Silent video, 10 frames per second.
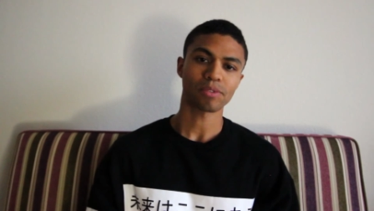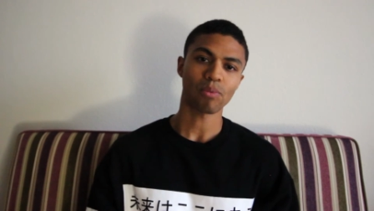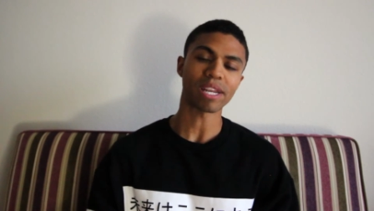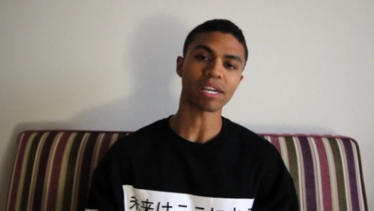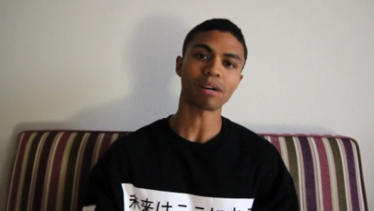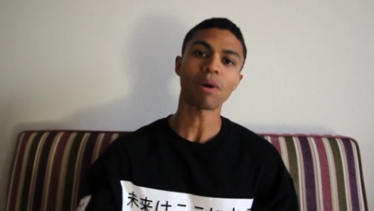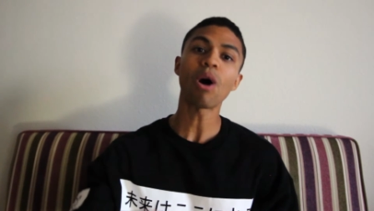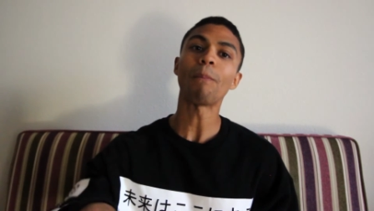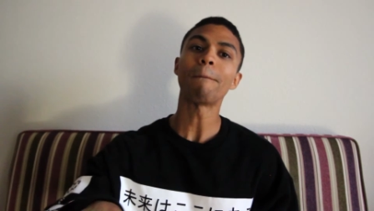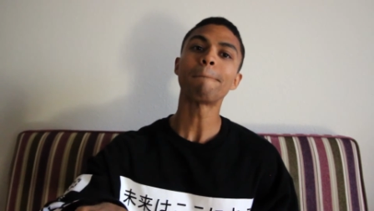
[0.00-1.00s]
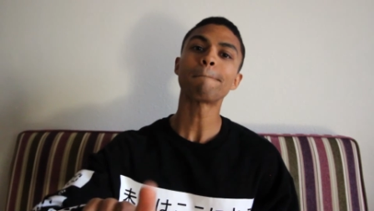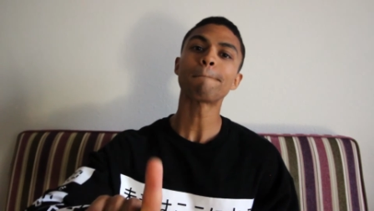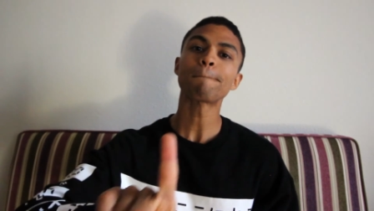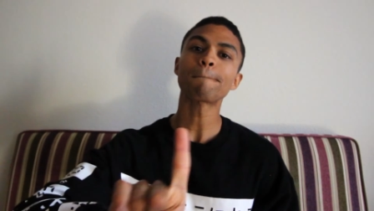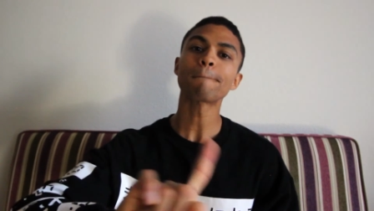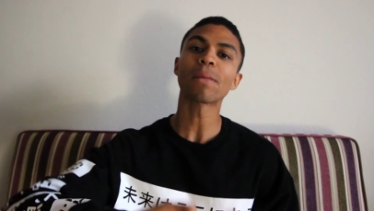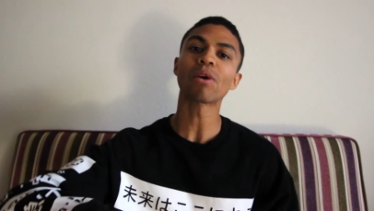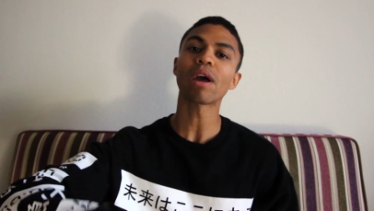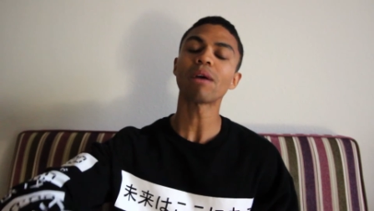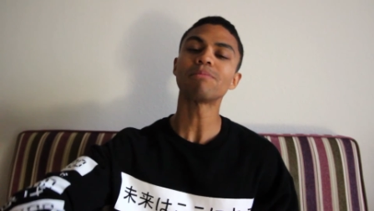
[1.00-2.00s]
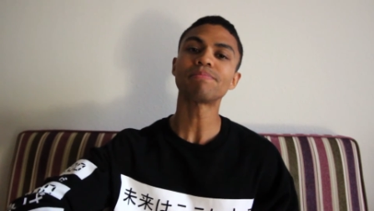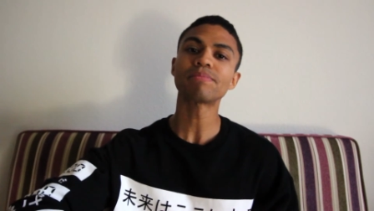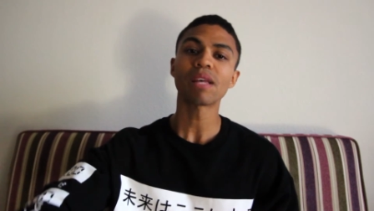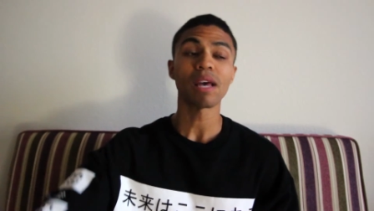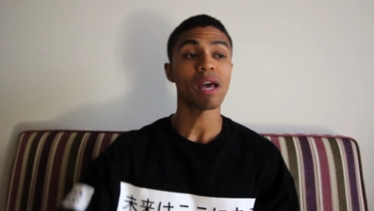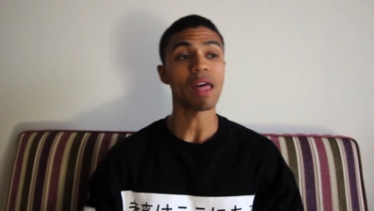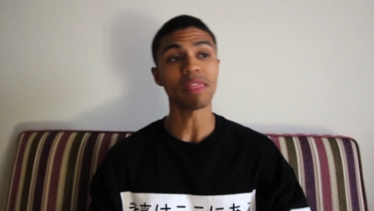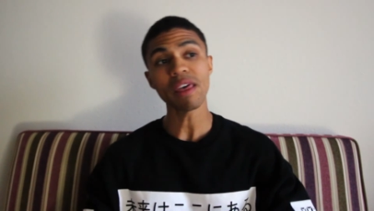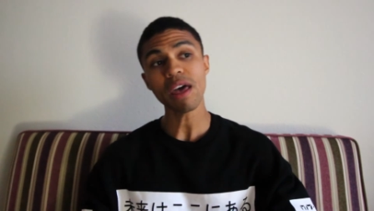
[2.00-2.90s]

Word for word: waiting to come home, okay? And